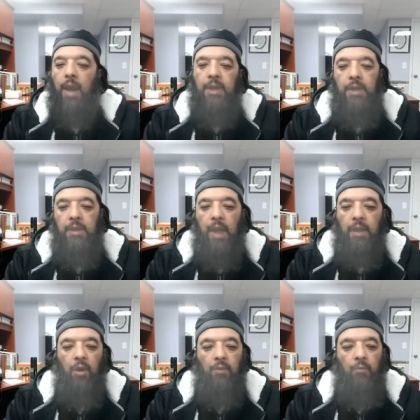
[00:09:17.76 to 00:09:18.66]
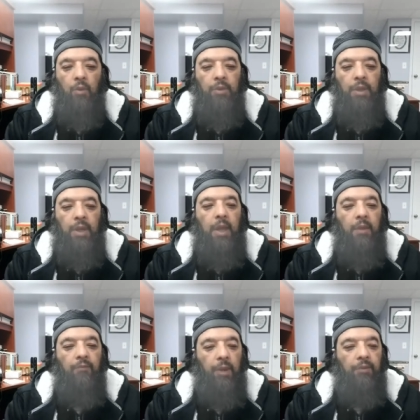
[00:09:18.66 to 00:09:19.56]
I need that lawnmower that I
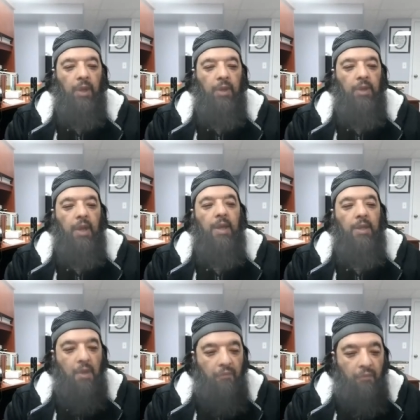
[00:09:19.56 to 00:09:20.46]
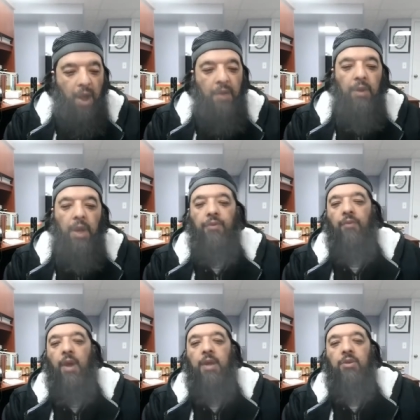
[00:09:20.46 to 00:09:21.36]
gave my son. The father has
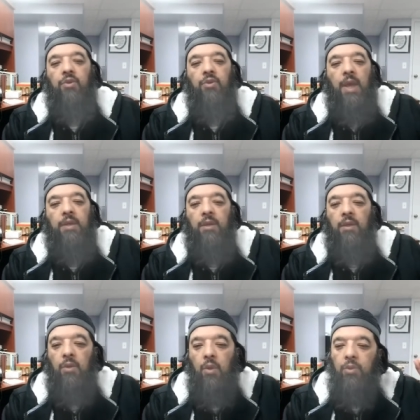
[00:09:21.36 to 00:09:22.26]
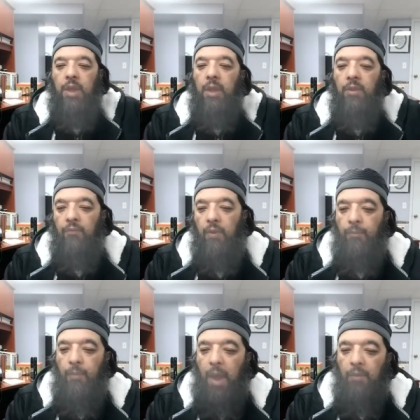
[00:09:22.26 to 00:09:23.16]
a right to then go take
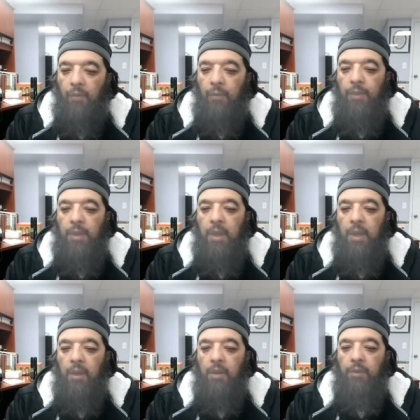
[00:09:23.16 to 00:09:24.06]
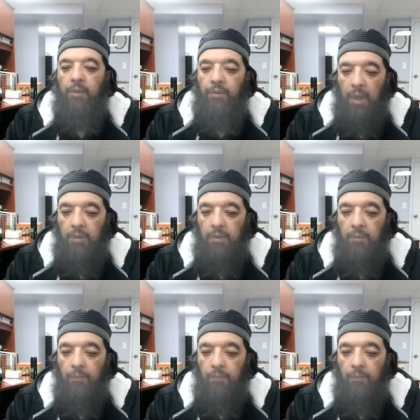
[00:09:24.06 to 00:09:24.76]
from back from the son.